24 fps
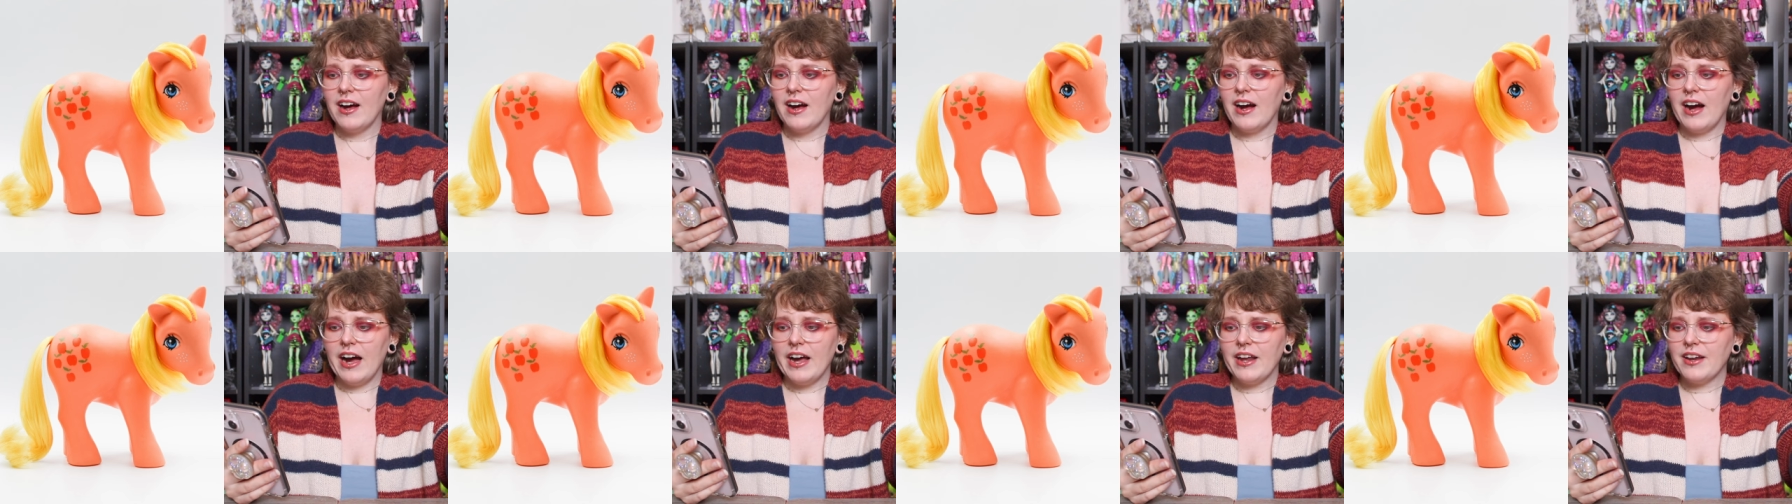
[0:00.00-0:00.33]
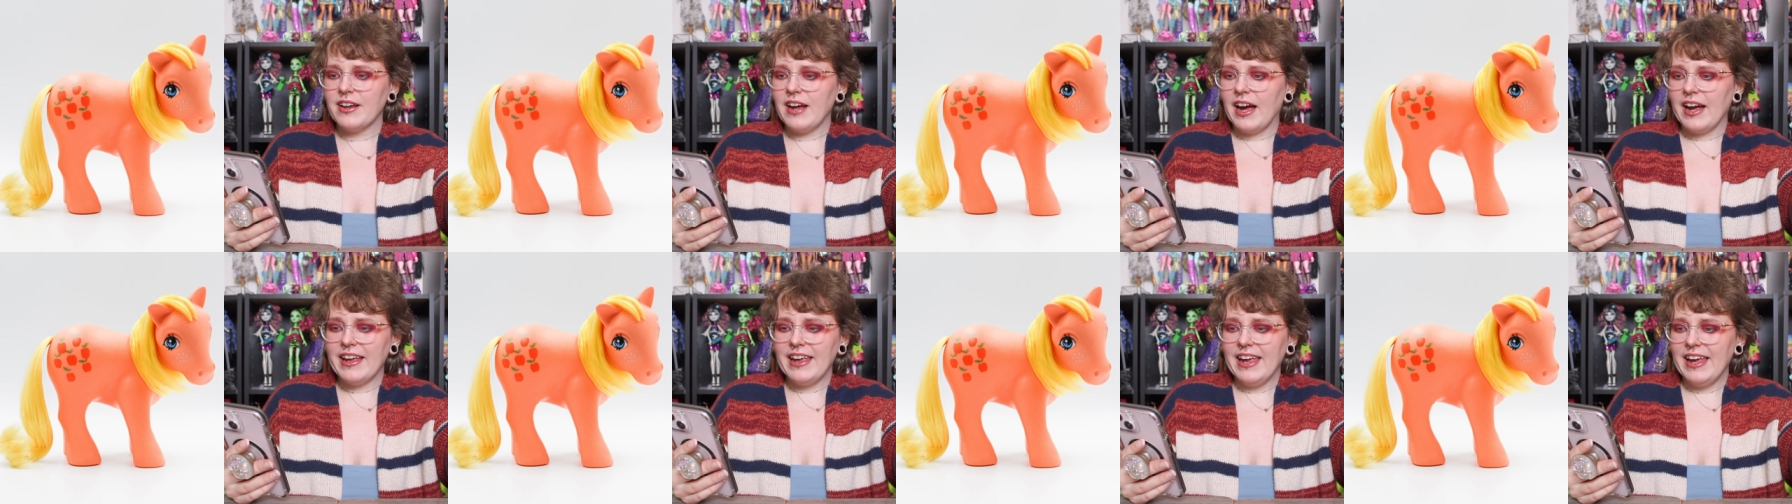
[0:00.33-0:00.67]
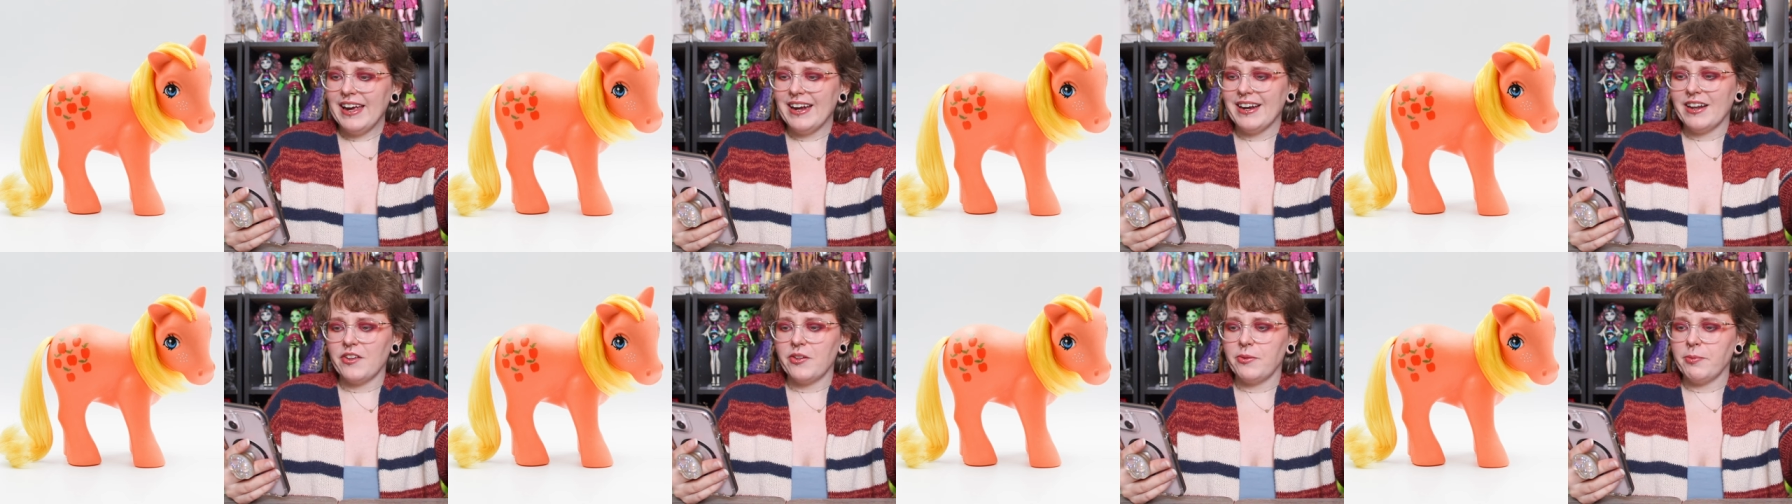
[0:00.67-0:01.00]
I, I
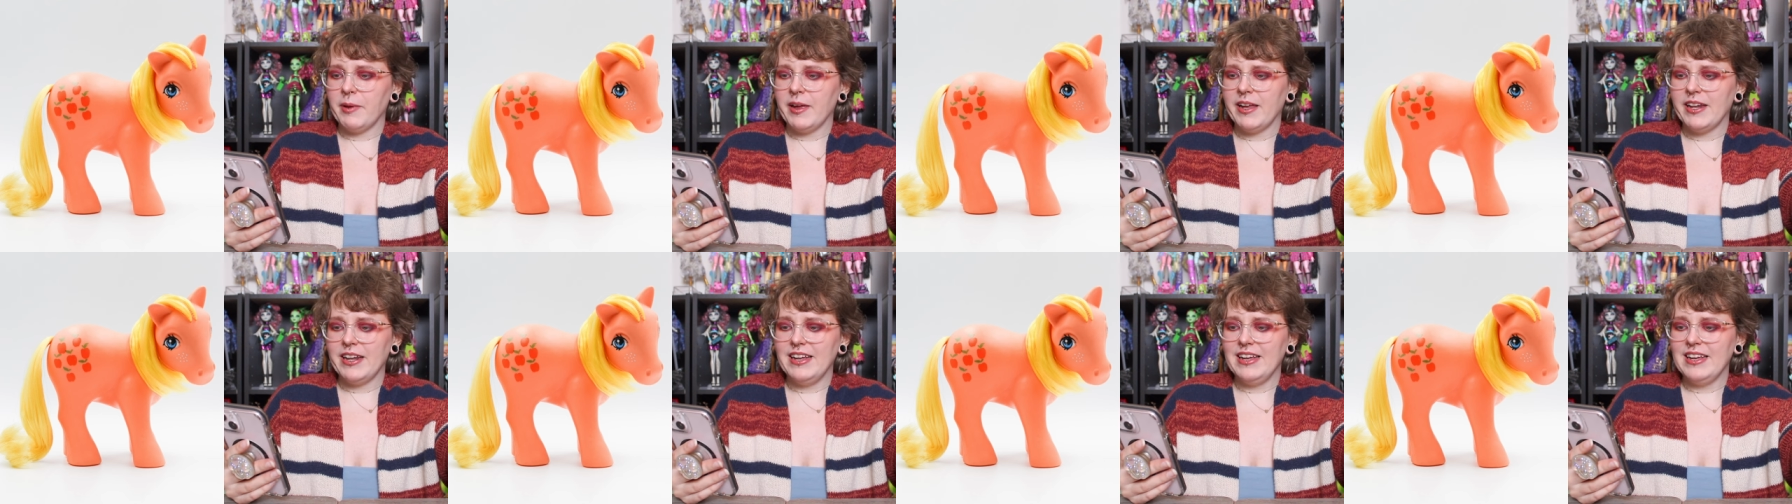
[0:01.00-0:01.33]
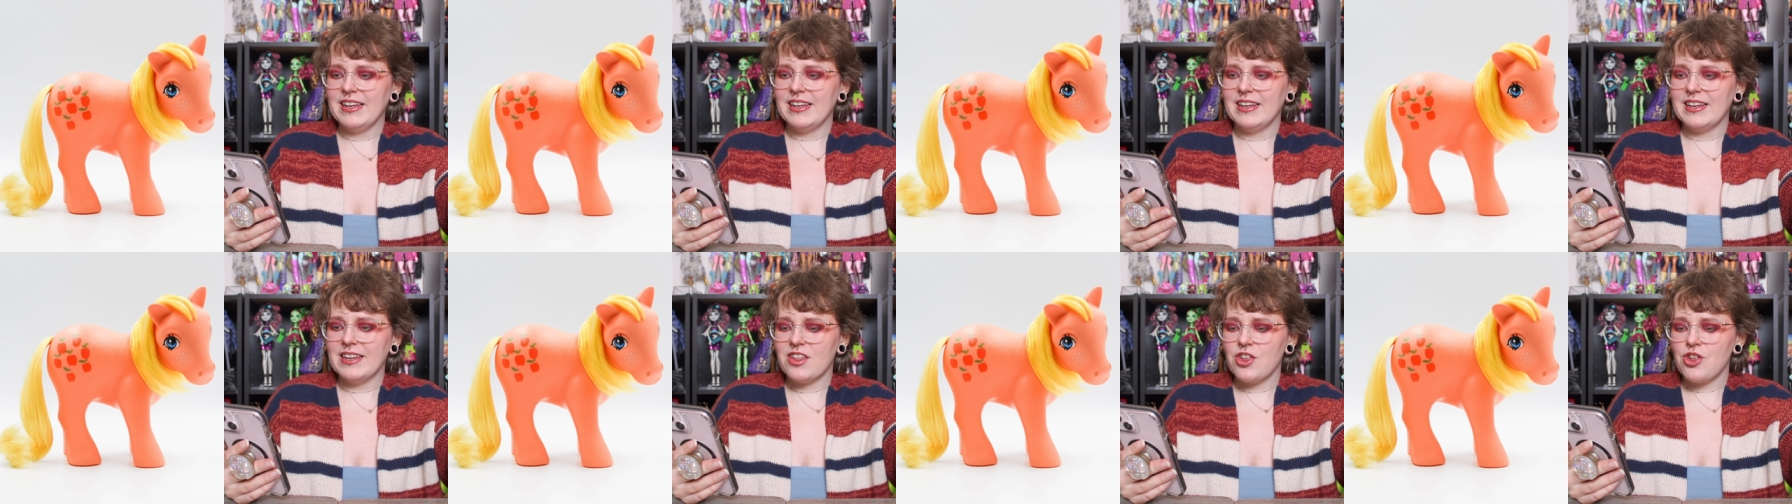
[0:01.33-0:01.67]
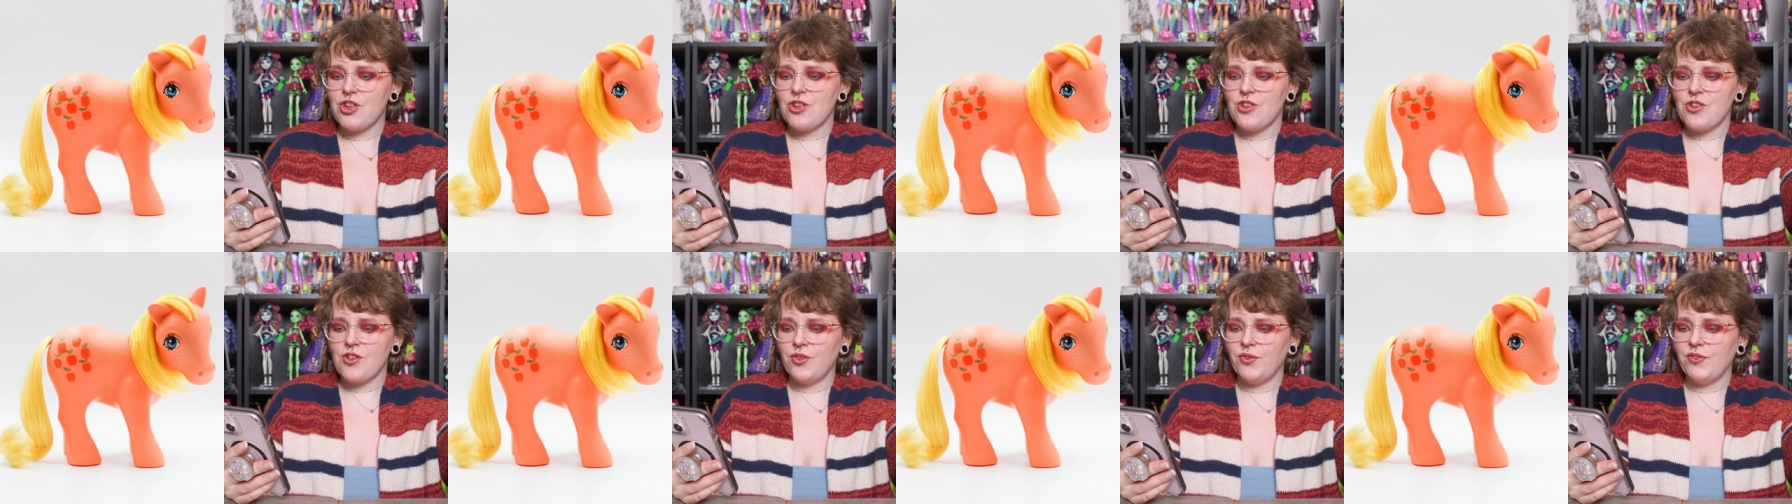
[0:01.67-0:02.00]
can't explain it.
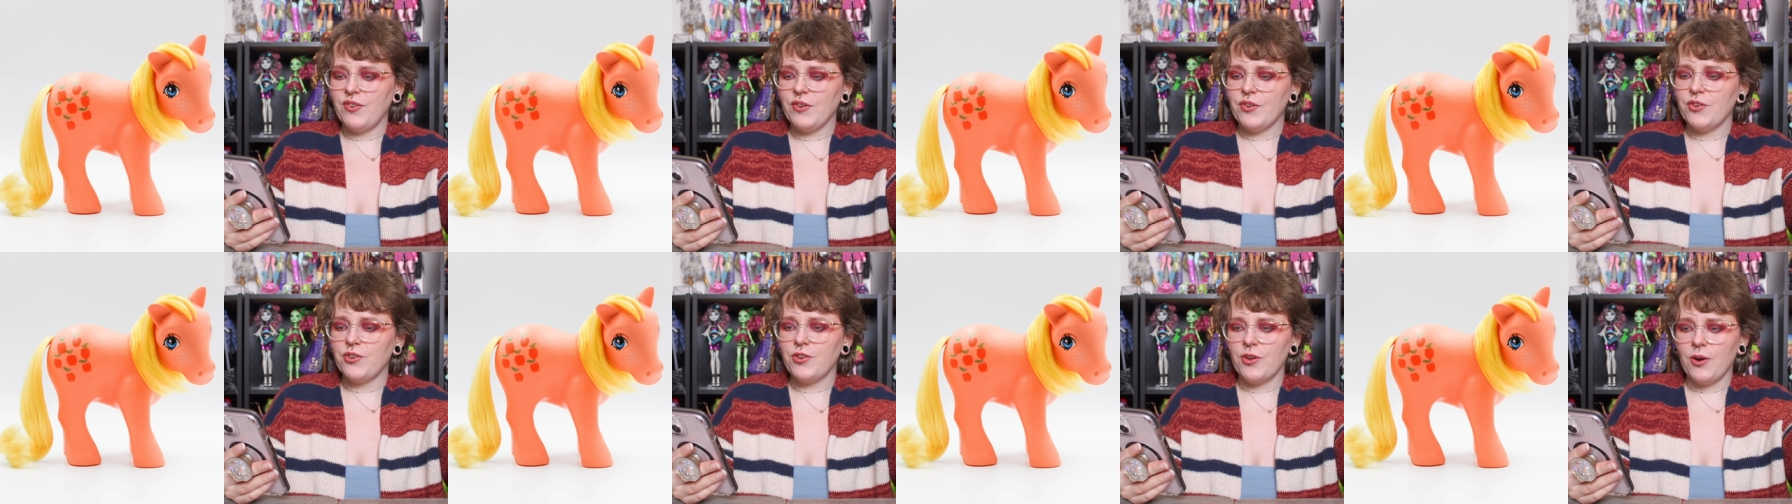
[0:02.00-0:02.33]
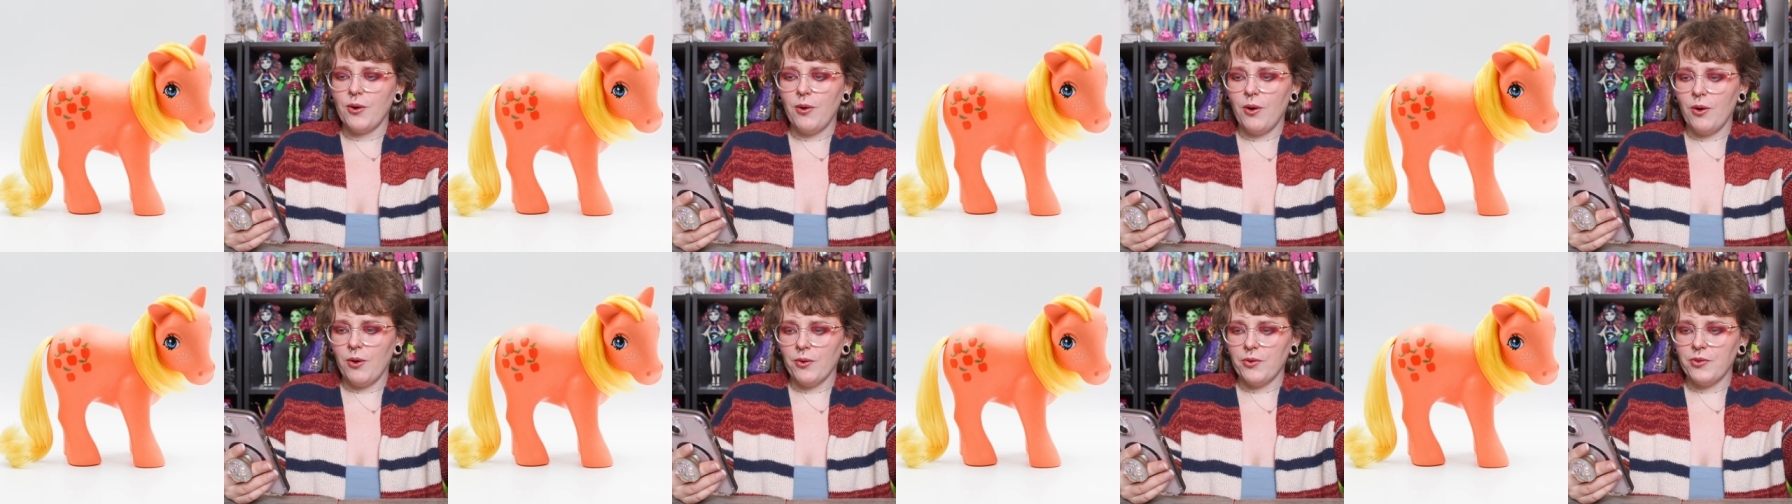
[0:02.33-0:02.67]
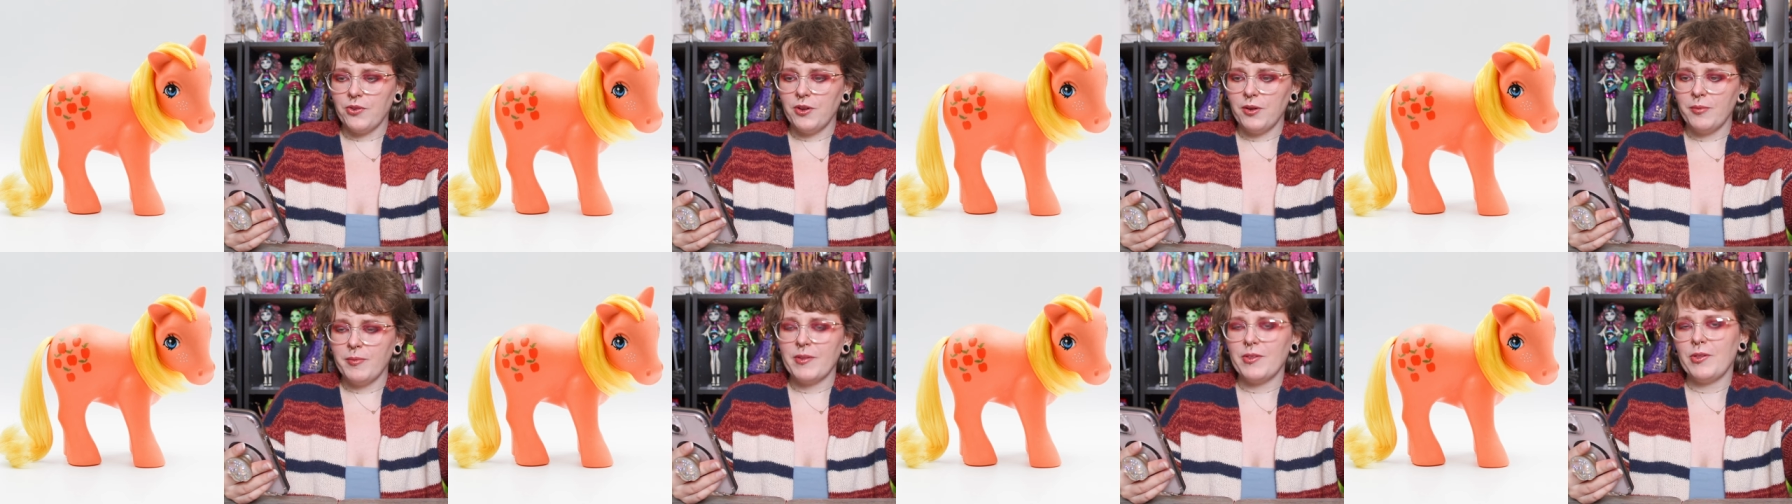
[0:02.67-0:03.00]
She just feels so wholesome,